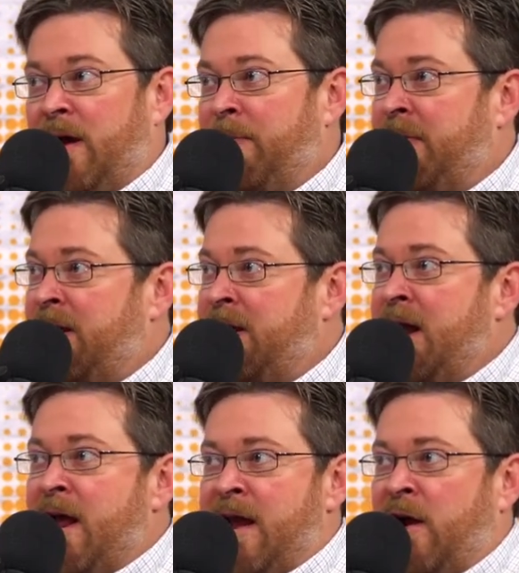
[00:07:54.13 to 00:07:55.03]
Yeah. I mean,
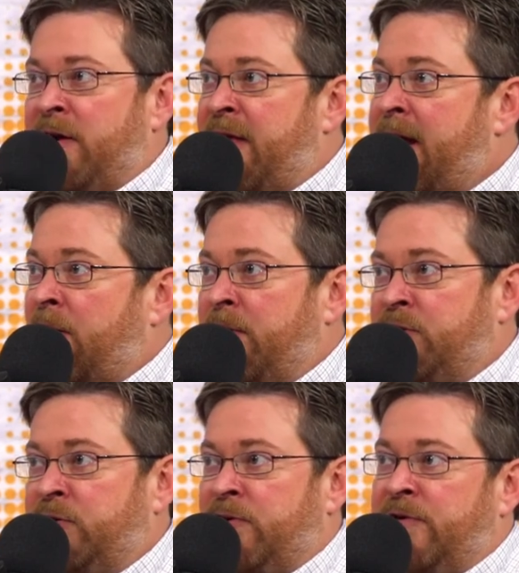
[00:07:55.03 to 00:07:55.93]
not only that, our
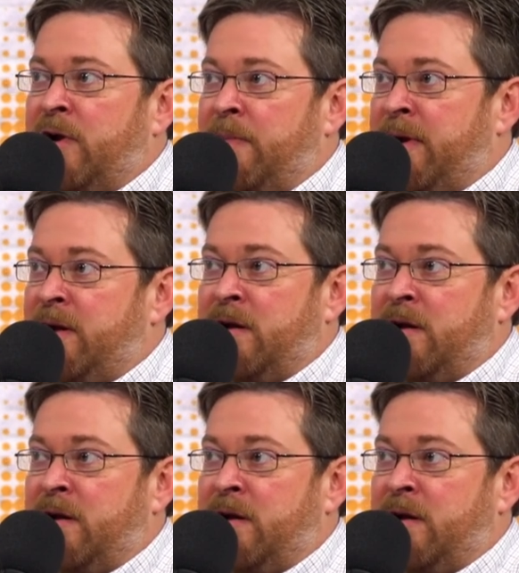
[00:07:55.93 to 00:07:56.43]
insurance company,